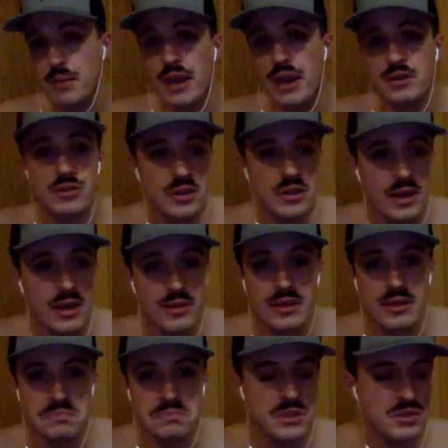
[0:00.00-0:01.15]
Actually, I
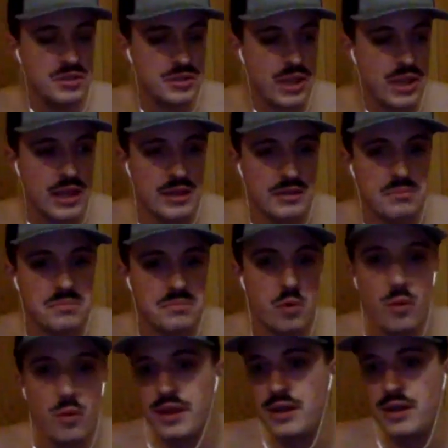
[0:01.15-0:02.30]
think he's just got to
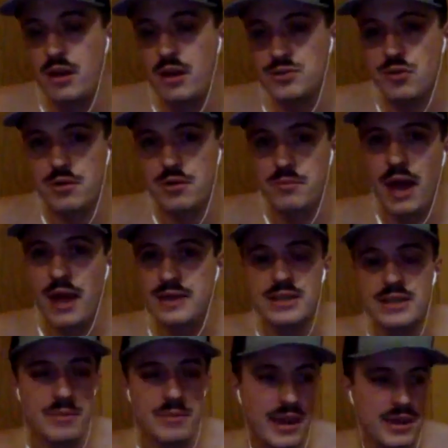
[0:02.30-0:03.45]
win and outscore
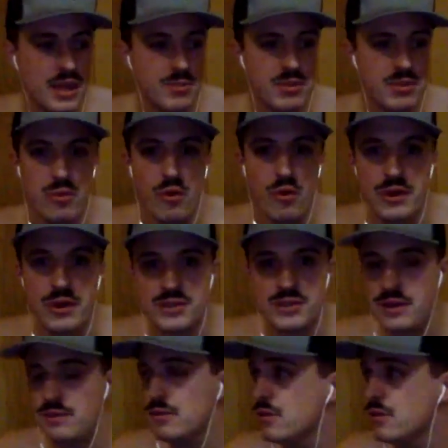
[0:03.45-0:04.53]
Monty by a couple of points, huh?